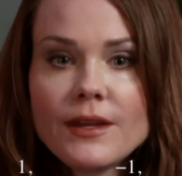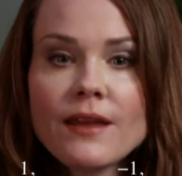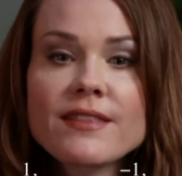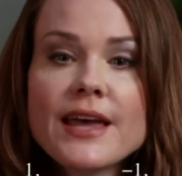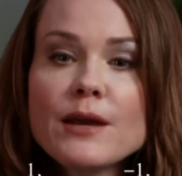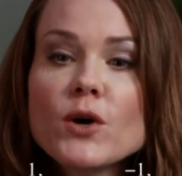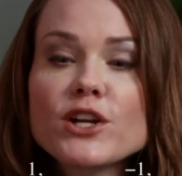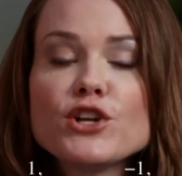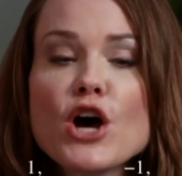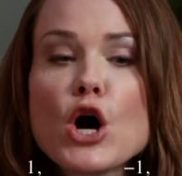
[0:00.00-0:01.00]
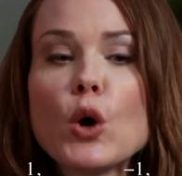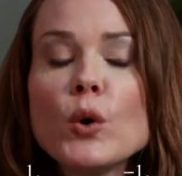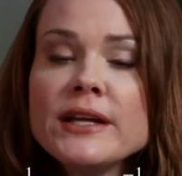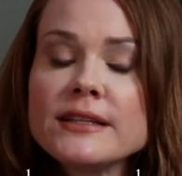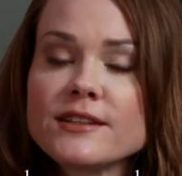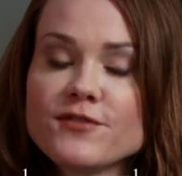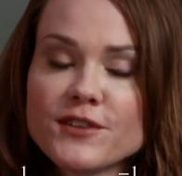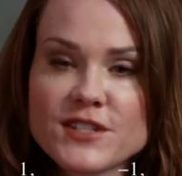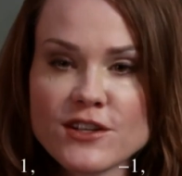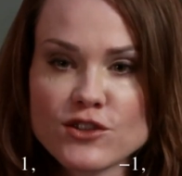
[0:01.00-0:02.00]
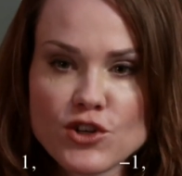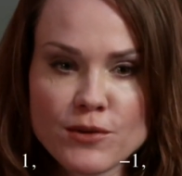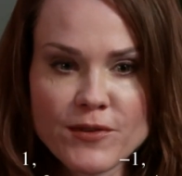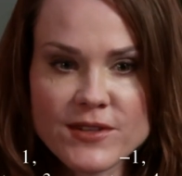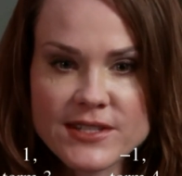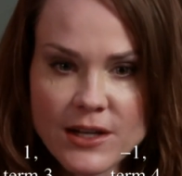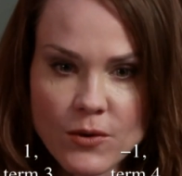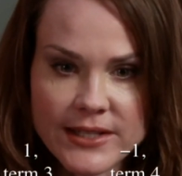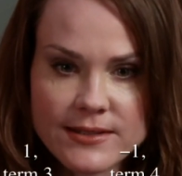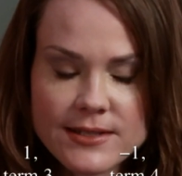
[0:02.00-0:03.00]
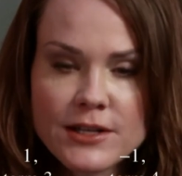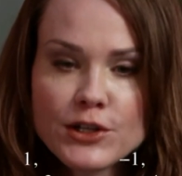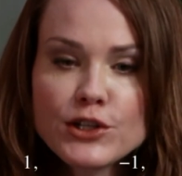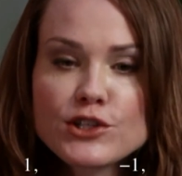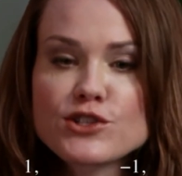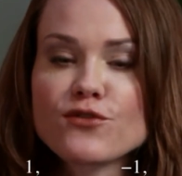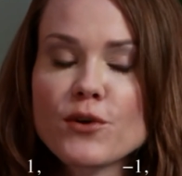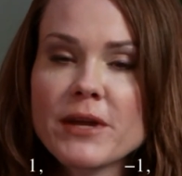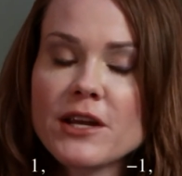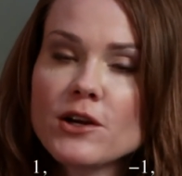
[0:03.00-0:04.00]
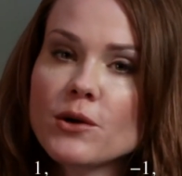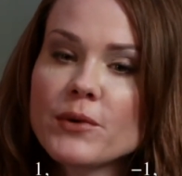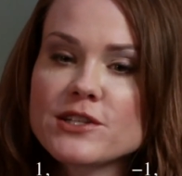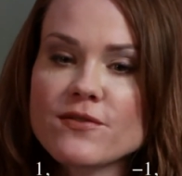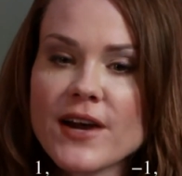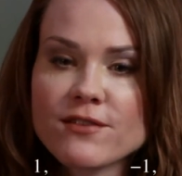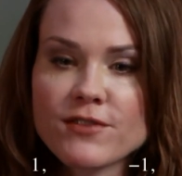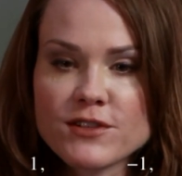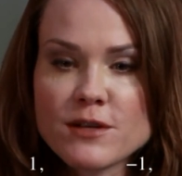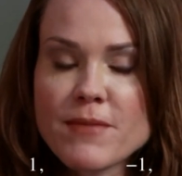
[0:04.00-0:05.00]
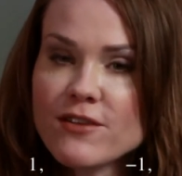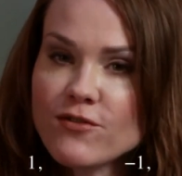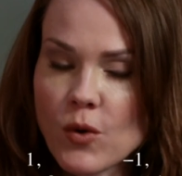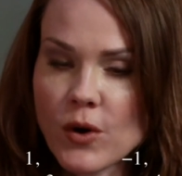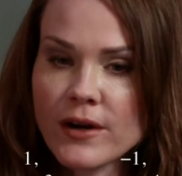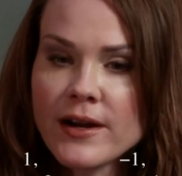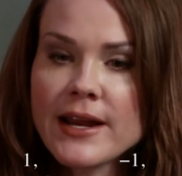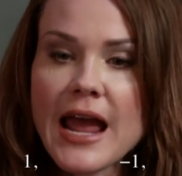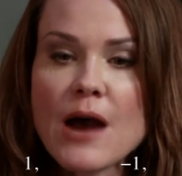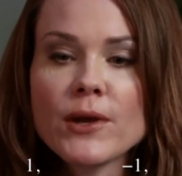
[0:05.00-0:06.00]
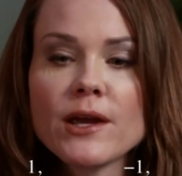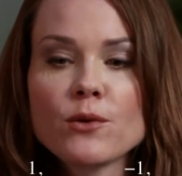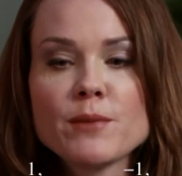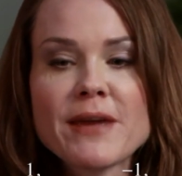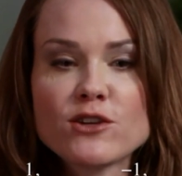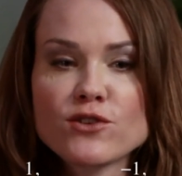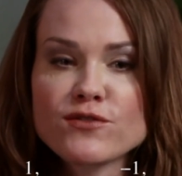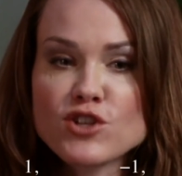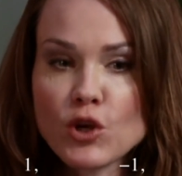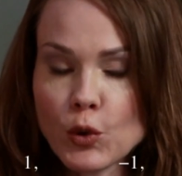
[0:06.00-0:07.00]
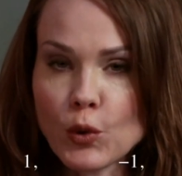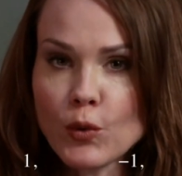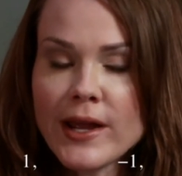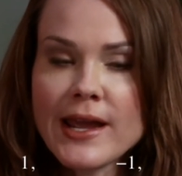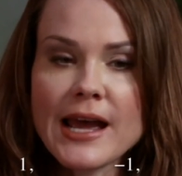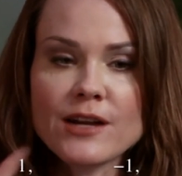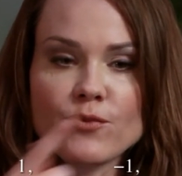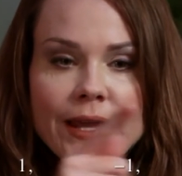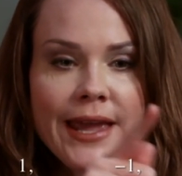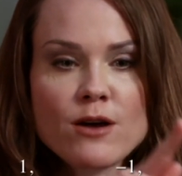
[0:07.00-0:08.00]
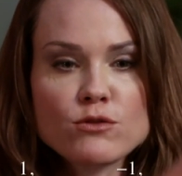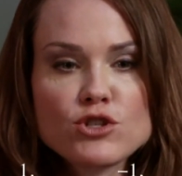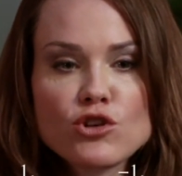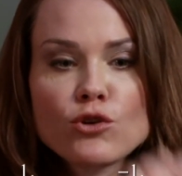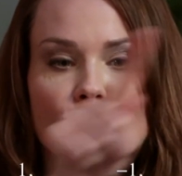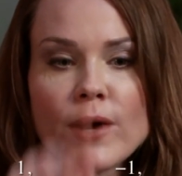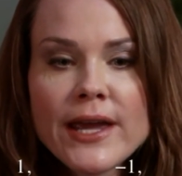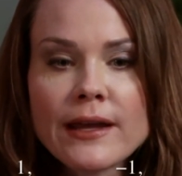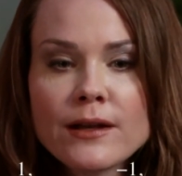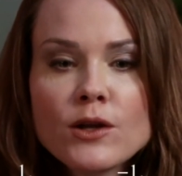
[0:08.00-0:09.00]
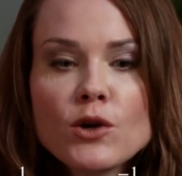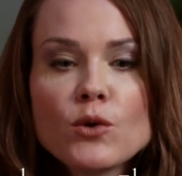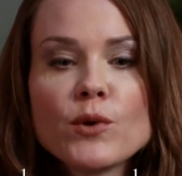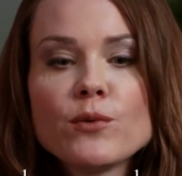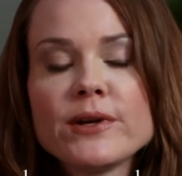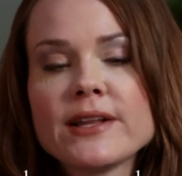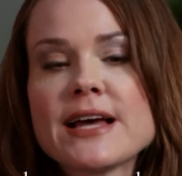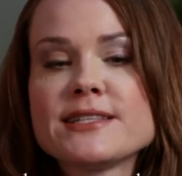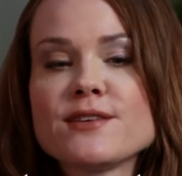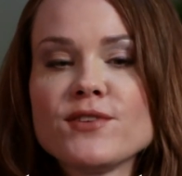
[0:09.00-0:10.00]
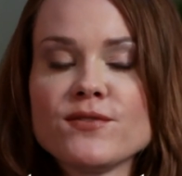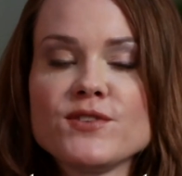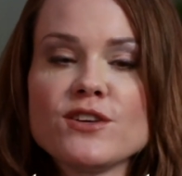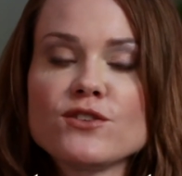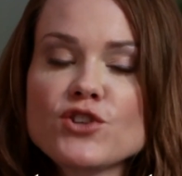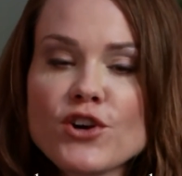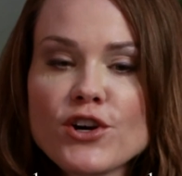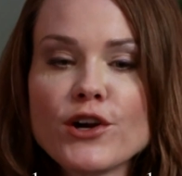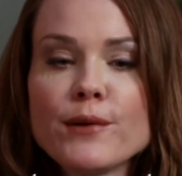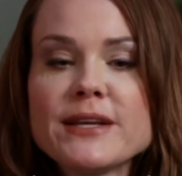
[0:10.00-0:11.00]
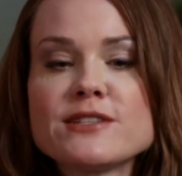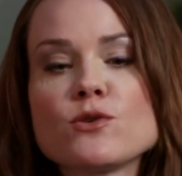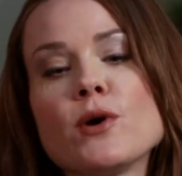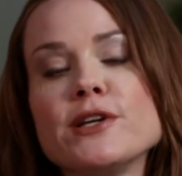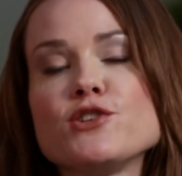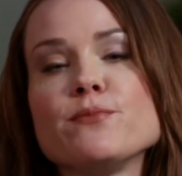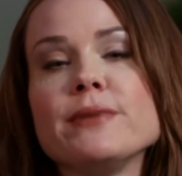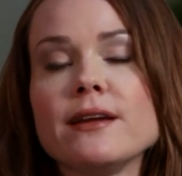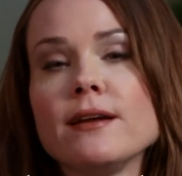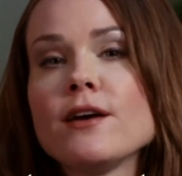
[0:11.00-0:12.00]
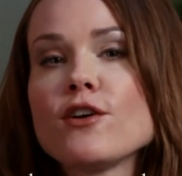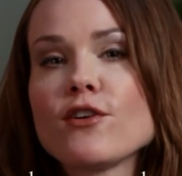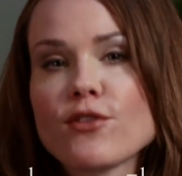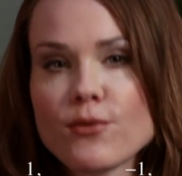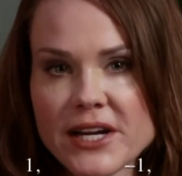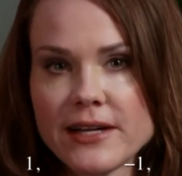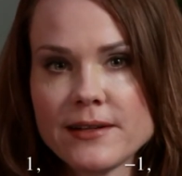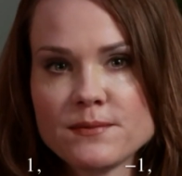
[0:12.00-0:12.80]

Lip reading: They want to know the 50th term of the sequence. So from here, we divide 50 by 4, and we get a remainder of 2. And if we count 2 in, we realize the 50th term is going to be 3.